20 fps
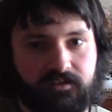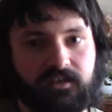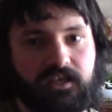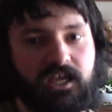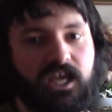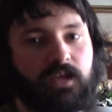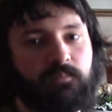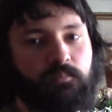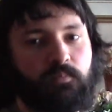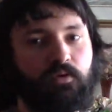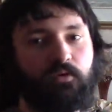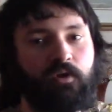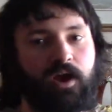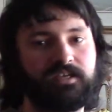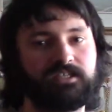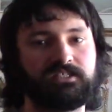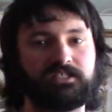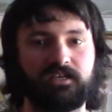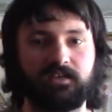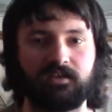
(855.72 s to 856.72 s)
keep
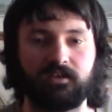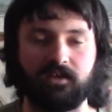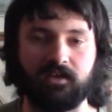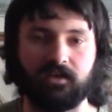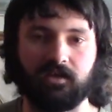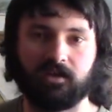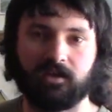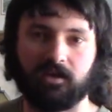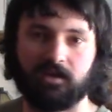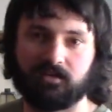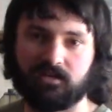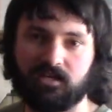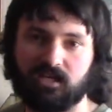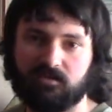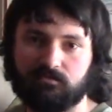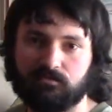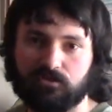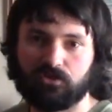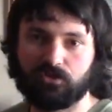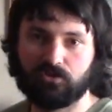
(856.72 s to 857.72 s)
pressing and
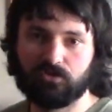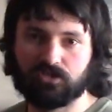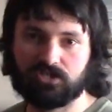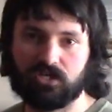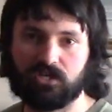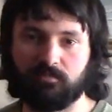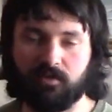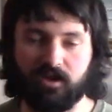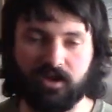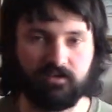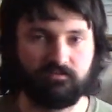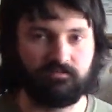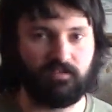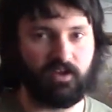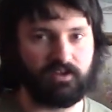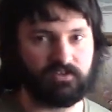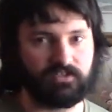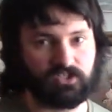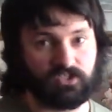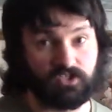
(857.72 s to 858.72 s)
keep using my
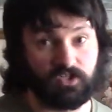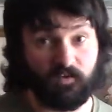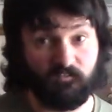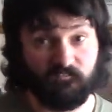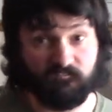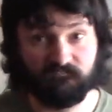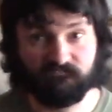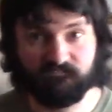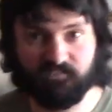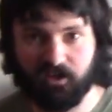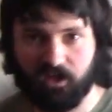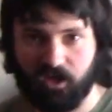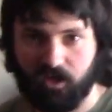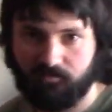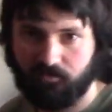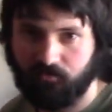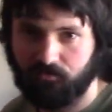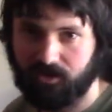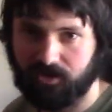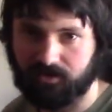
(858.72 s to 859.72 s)
advantage
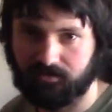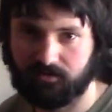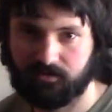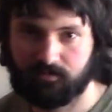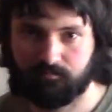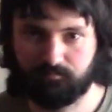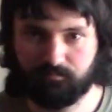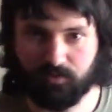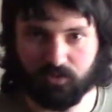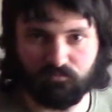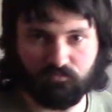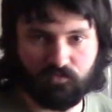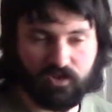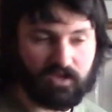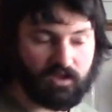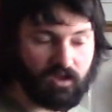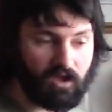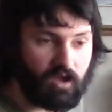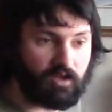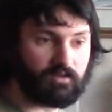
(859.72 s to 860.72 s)
further in. But
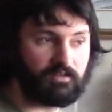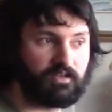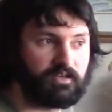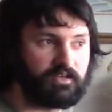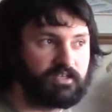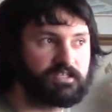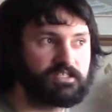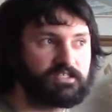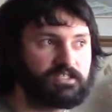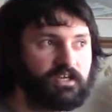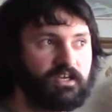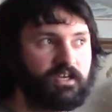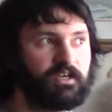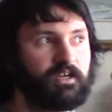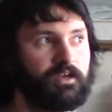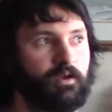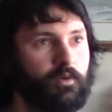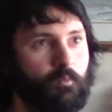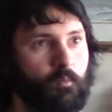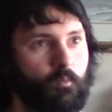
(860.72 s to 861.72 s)
regardless,
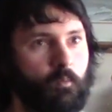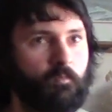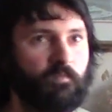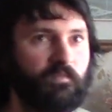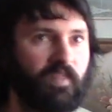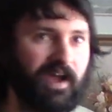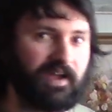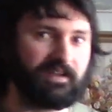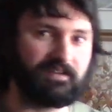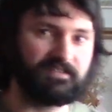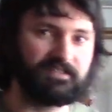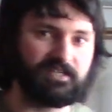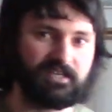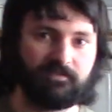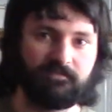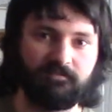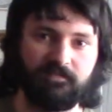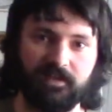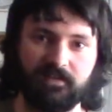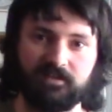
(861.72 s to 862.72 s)
that
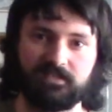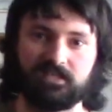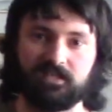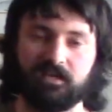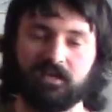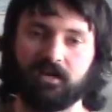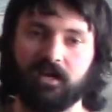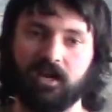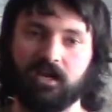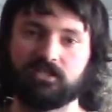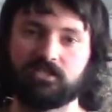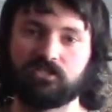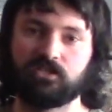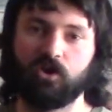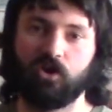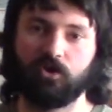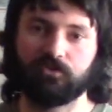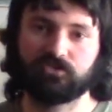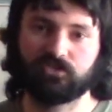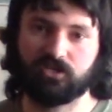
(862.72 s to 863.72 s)
defense is
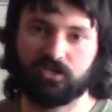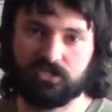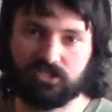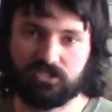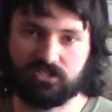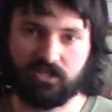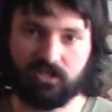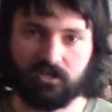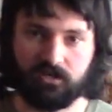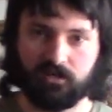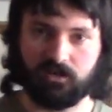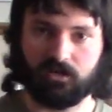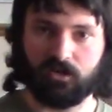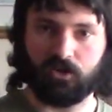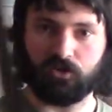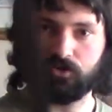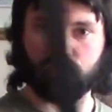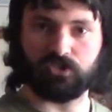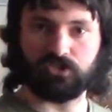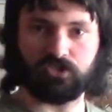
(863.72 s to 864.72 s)
not just a
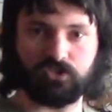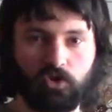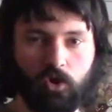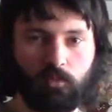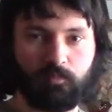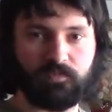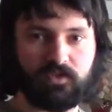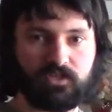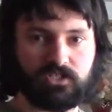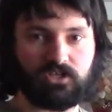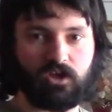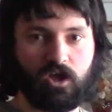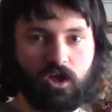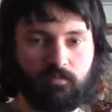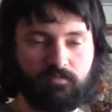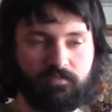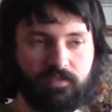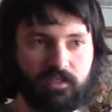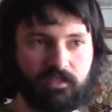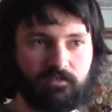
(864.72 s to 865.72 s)
stop the
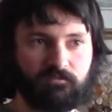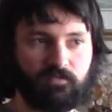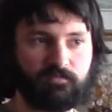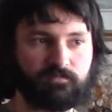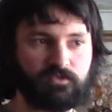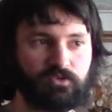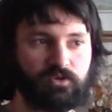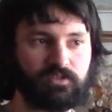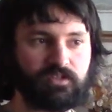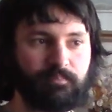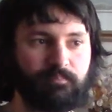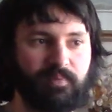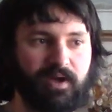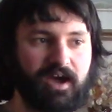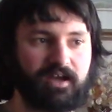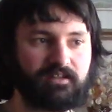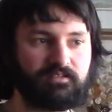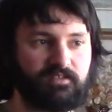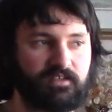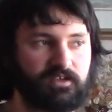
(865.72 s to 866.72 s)
sharp thing from doing the
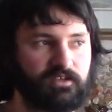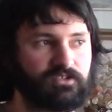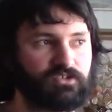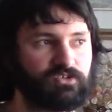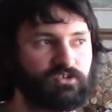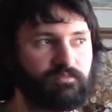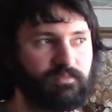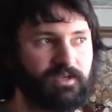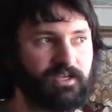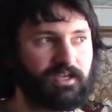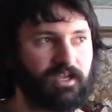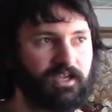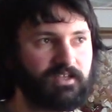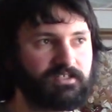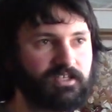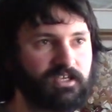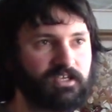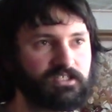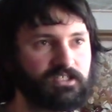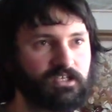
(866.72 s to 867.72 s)
bad thing to me.
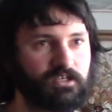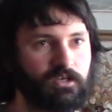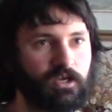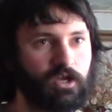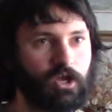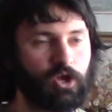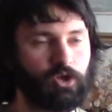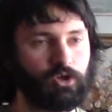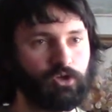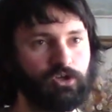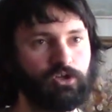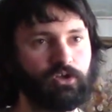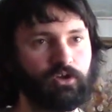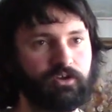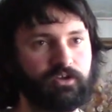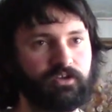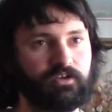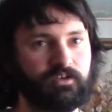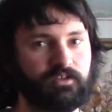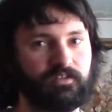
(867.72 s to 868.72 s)
It is a,
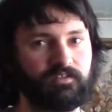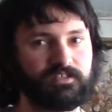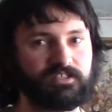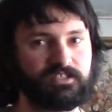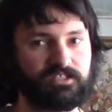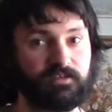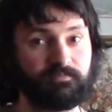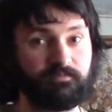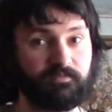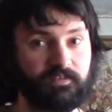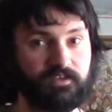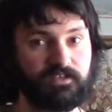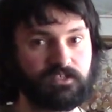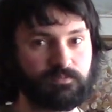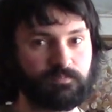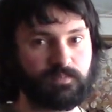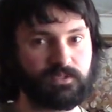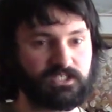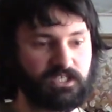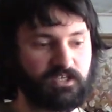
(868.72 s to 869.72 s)
look, something
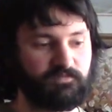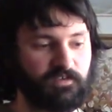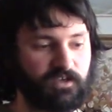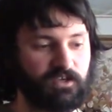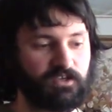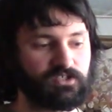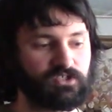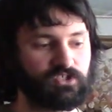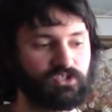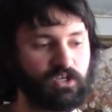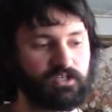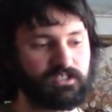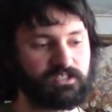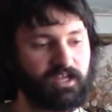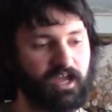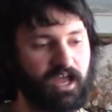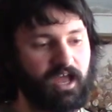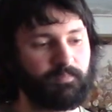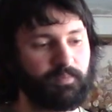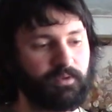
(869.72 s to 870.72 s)
specific has just
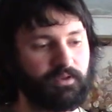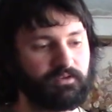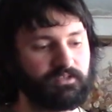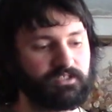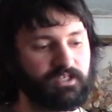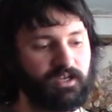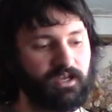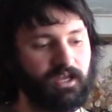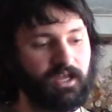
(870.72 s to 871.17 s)
happened.